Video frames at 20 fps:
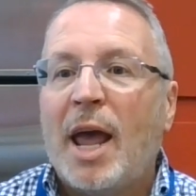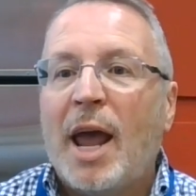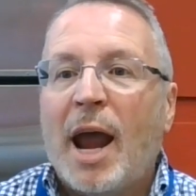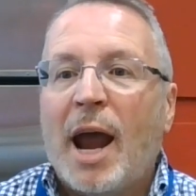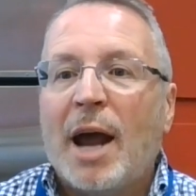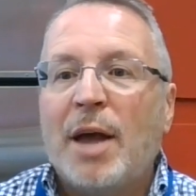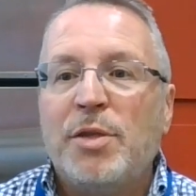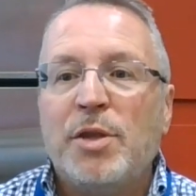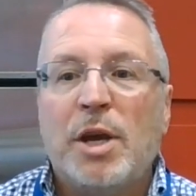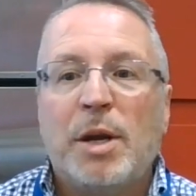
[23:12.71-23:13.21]

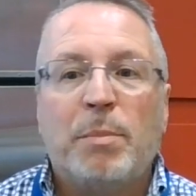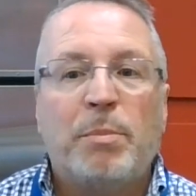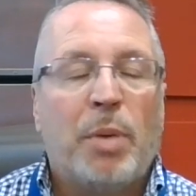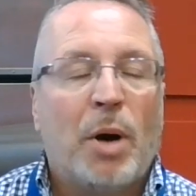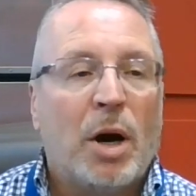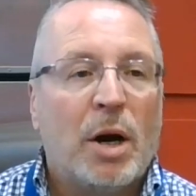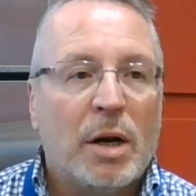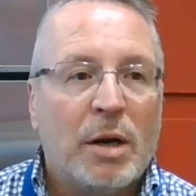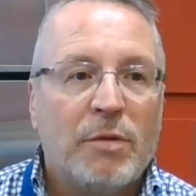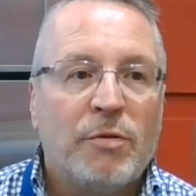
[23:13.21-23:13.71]
And then
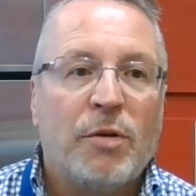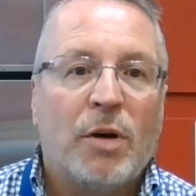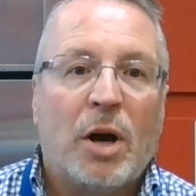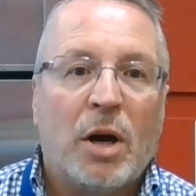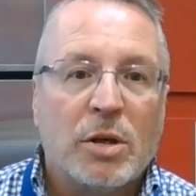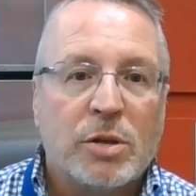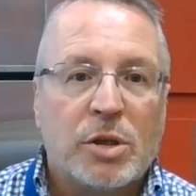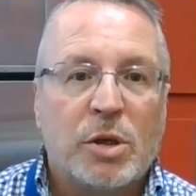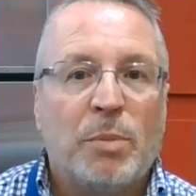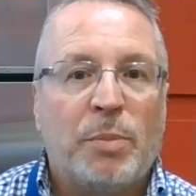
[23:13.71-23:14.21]
part of
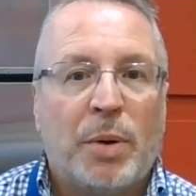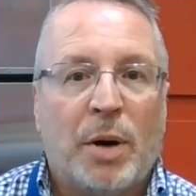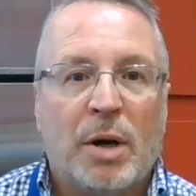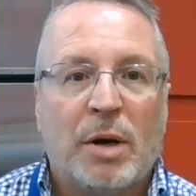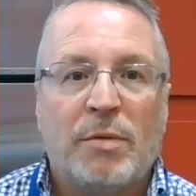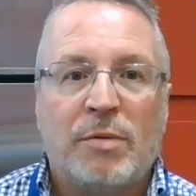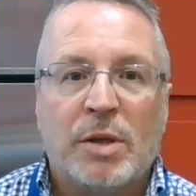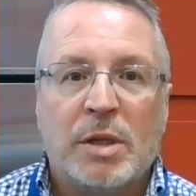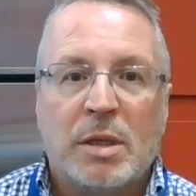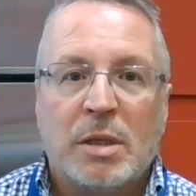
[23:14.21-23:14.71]
also part
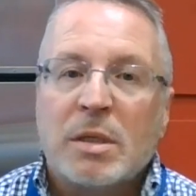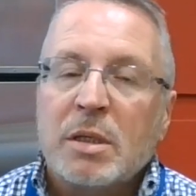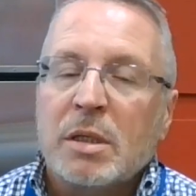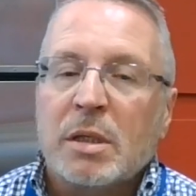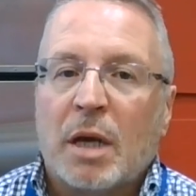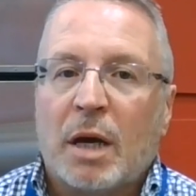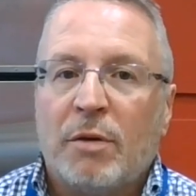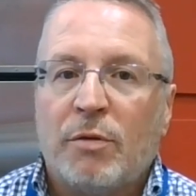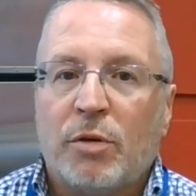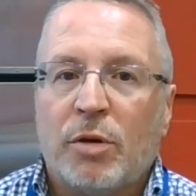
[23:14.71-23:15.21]
of the
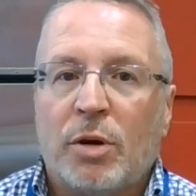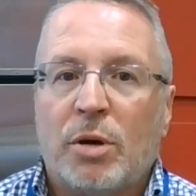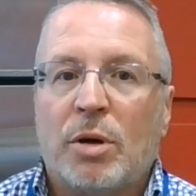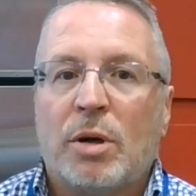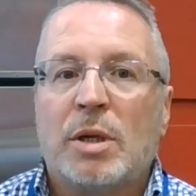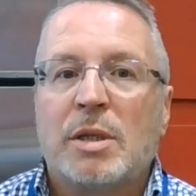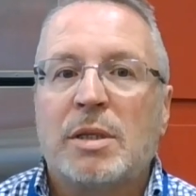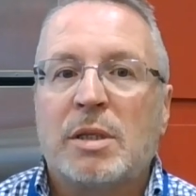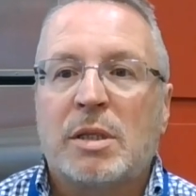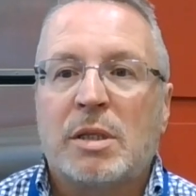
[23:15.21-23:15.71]
Discover
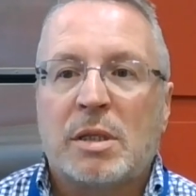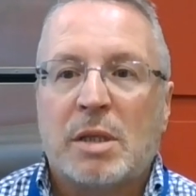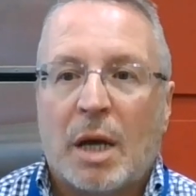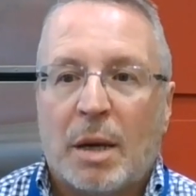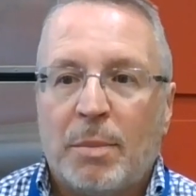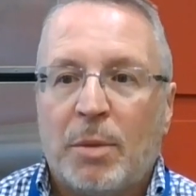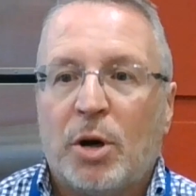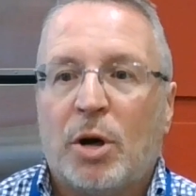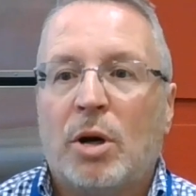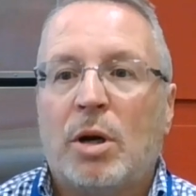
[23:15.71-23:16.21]

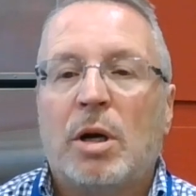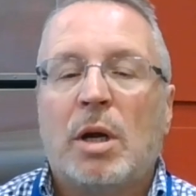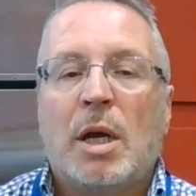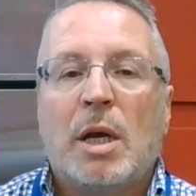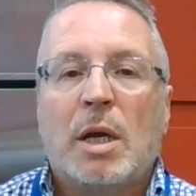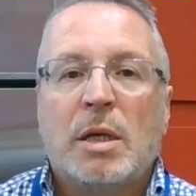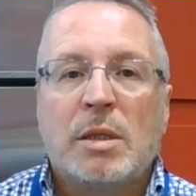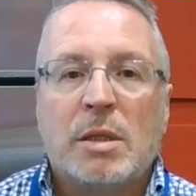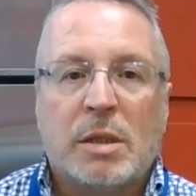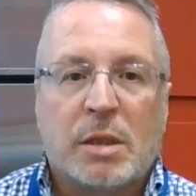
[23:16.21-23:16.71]
Summer
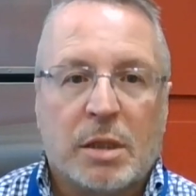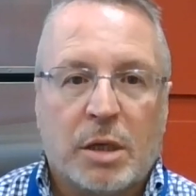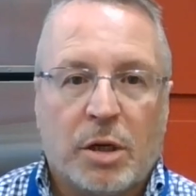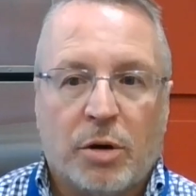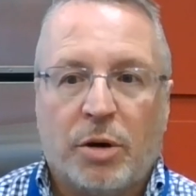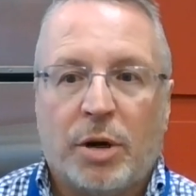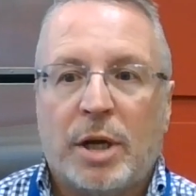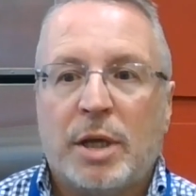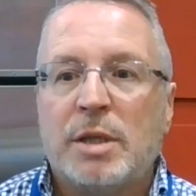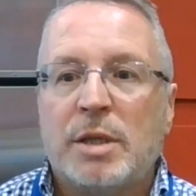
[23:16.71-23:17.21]

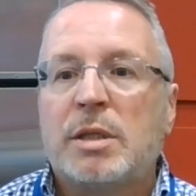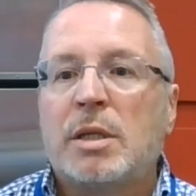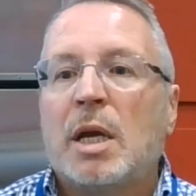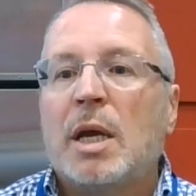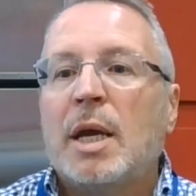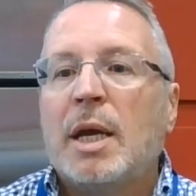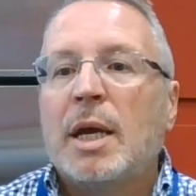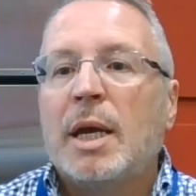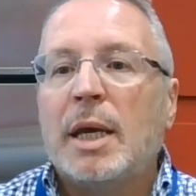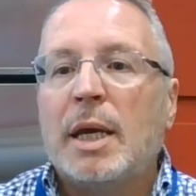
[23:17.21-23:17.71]
series
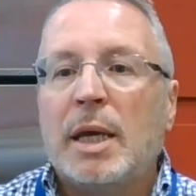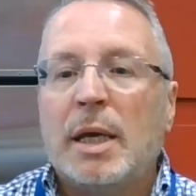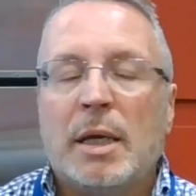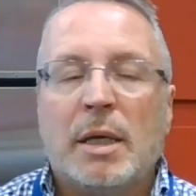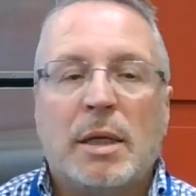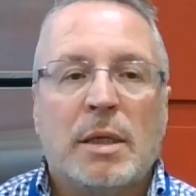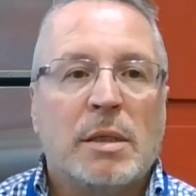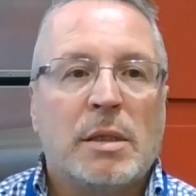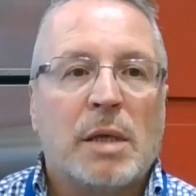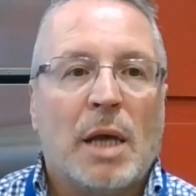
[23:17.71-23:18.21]

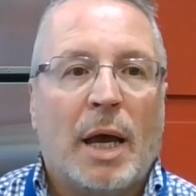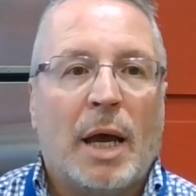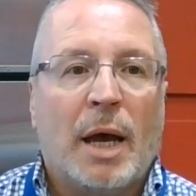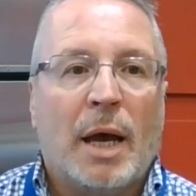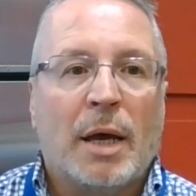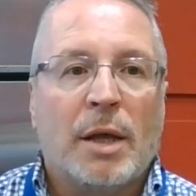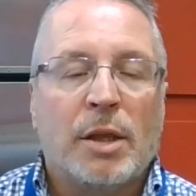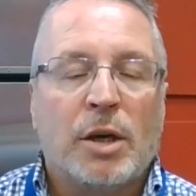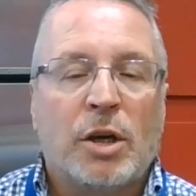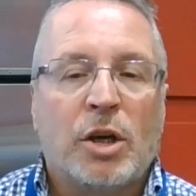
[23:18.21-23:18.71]
is
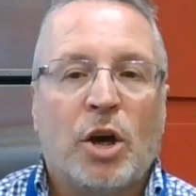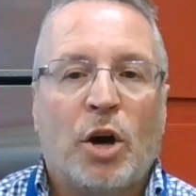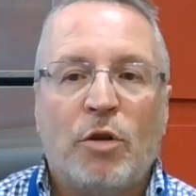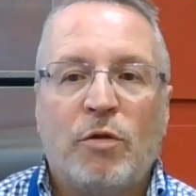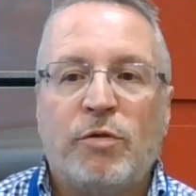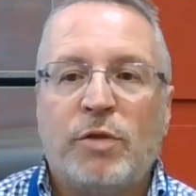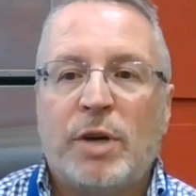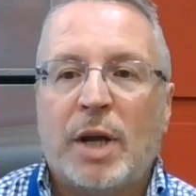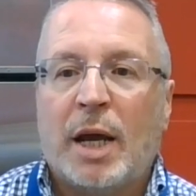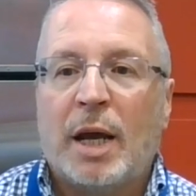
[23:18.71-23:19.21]
uh,
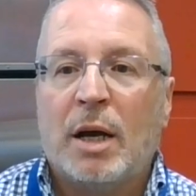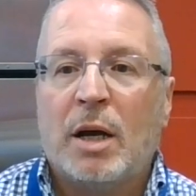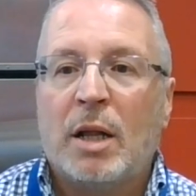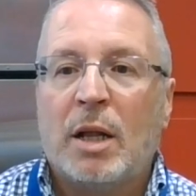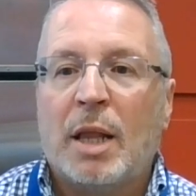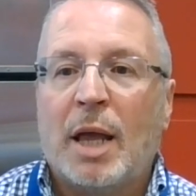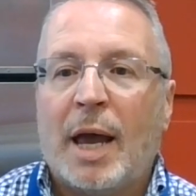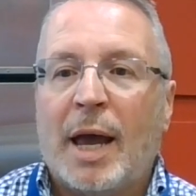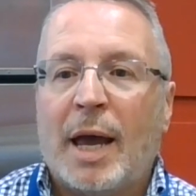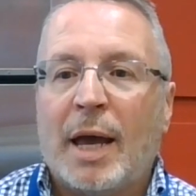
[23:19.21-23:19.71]

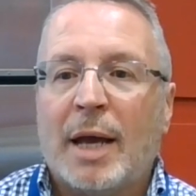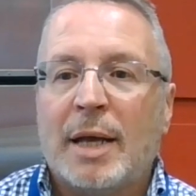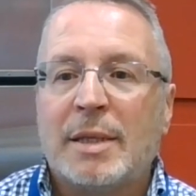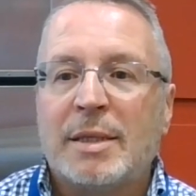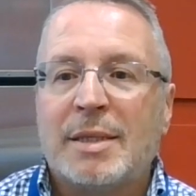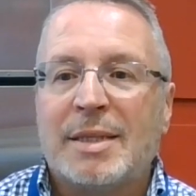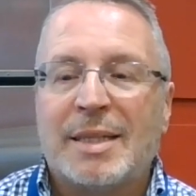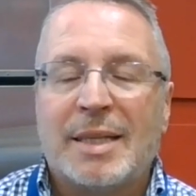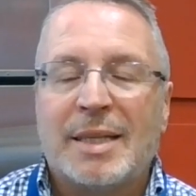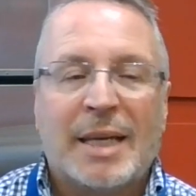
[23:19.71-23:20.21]
Covedale at
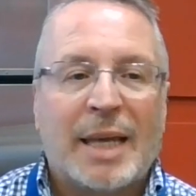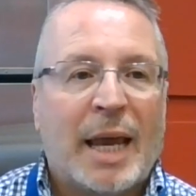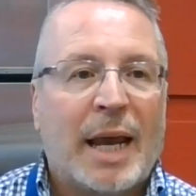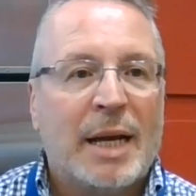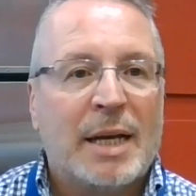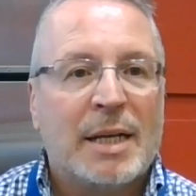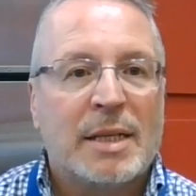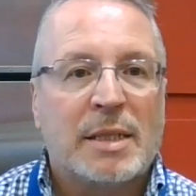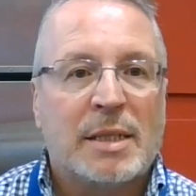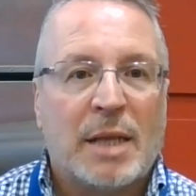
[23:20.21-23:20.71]

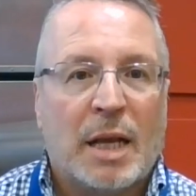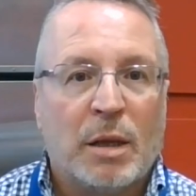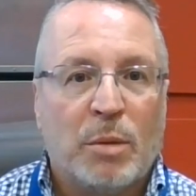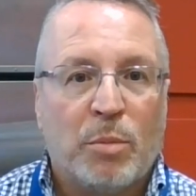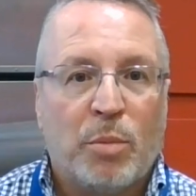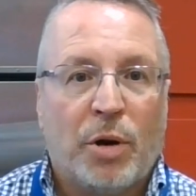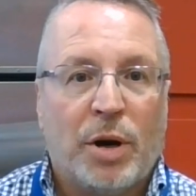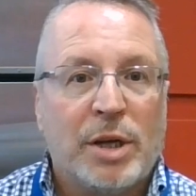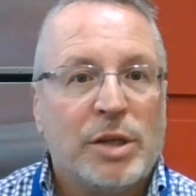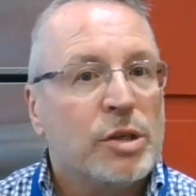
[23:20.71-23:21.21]
Cicada
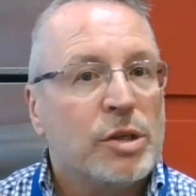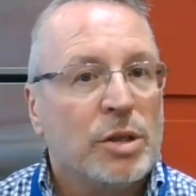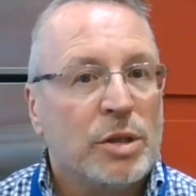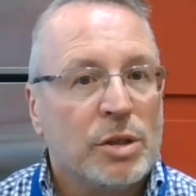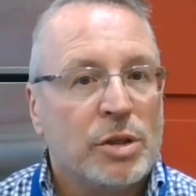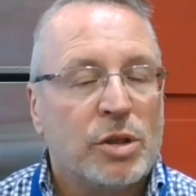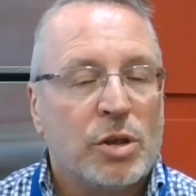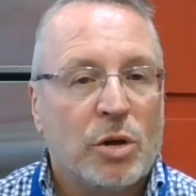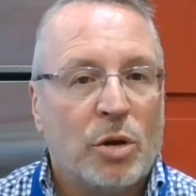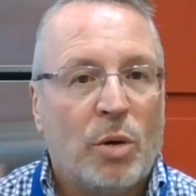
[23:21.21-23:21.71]
Celebration.
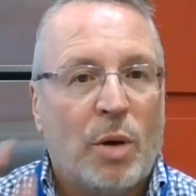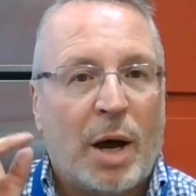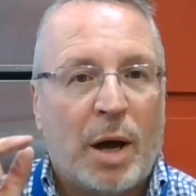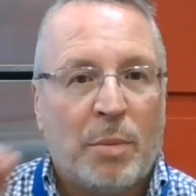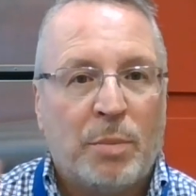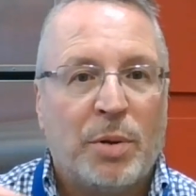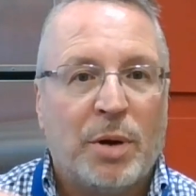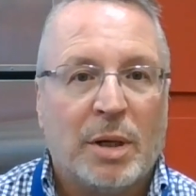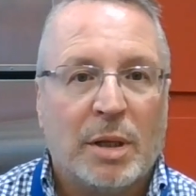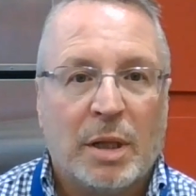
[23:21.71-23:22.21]
So I'll
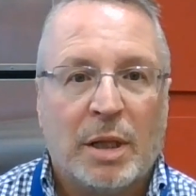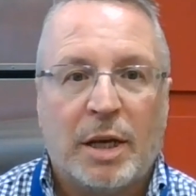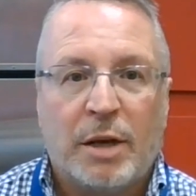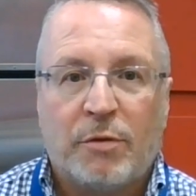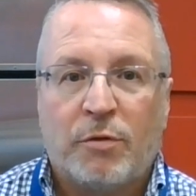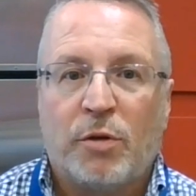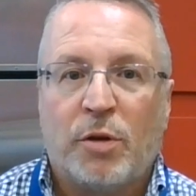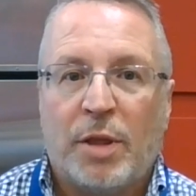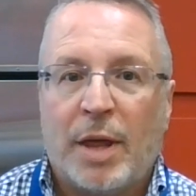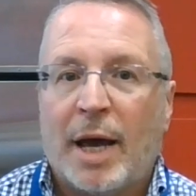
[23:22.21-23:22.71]
put a link
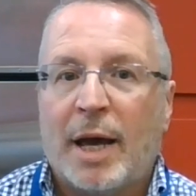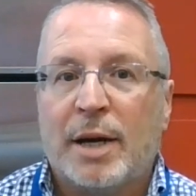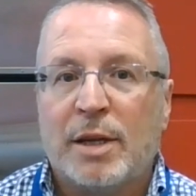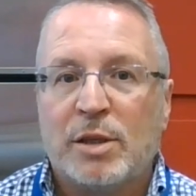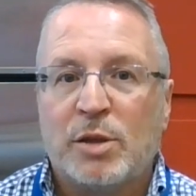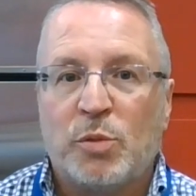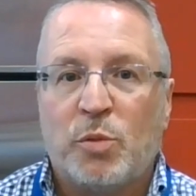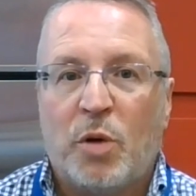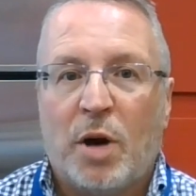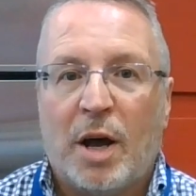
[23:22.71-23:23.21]
for that as
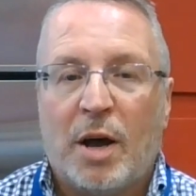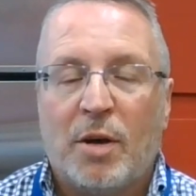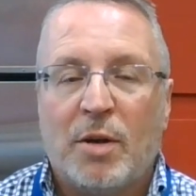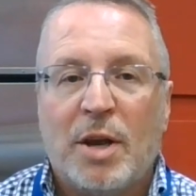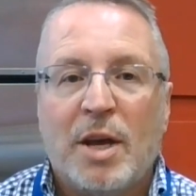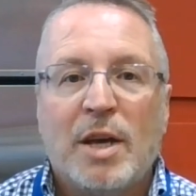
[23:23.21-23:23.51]
well.